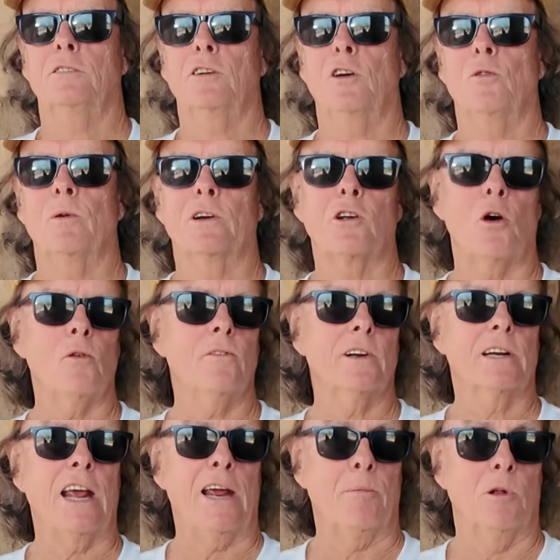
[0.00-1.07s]
so when
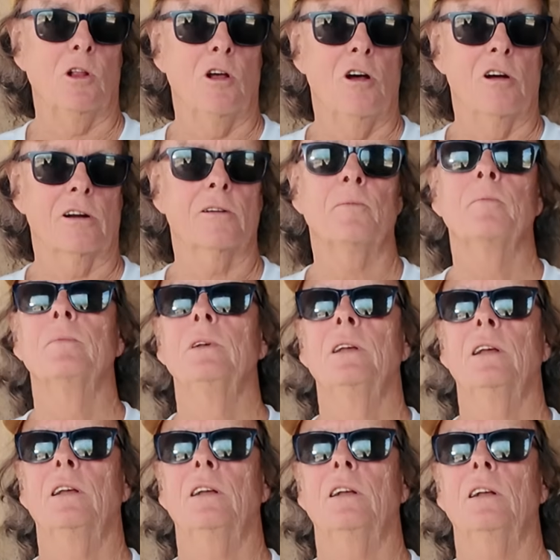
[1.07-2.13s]
COVID came along,
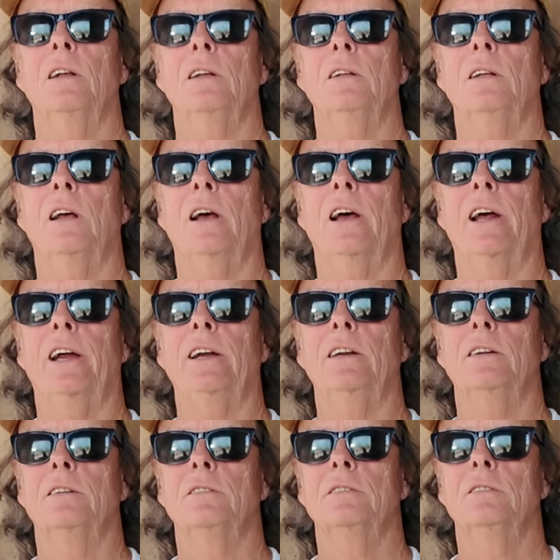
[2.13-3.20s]

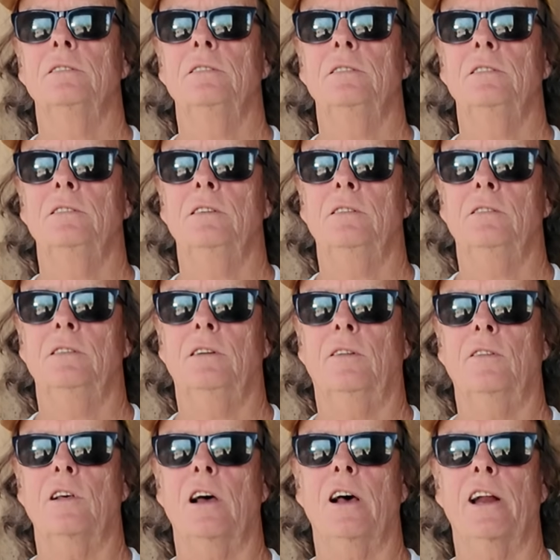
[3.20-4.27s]
I
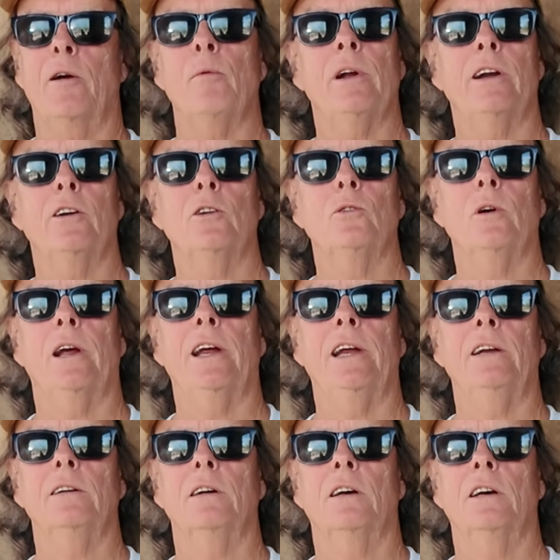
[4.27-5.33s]
thought I want to do
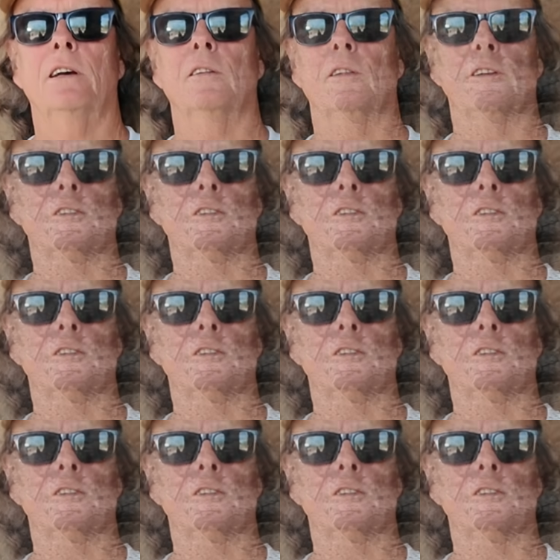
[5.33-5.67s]
a, a,